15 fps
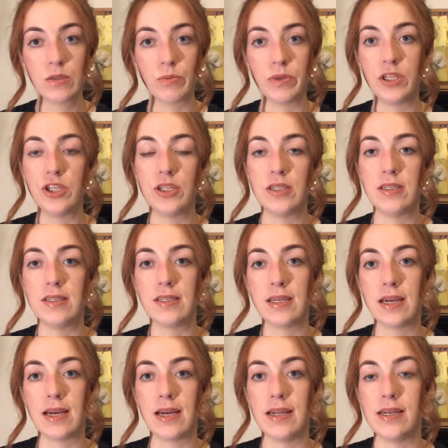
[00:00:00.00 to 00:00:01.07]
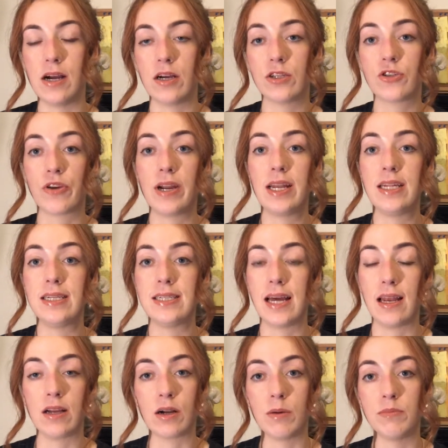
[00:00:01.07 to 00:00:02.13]
which is an Australian
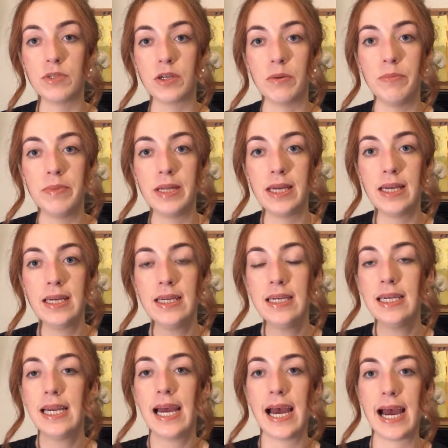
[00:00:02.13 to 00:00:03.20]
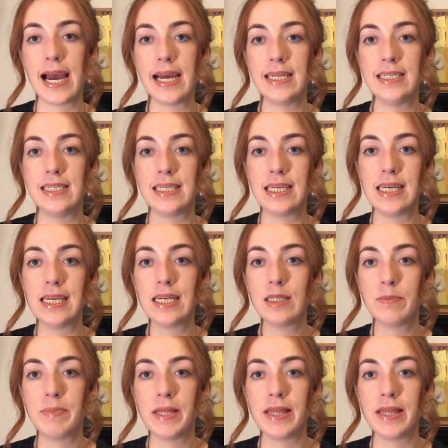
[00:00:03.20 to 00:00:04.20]
telecoms company, and he has been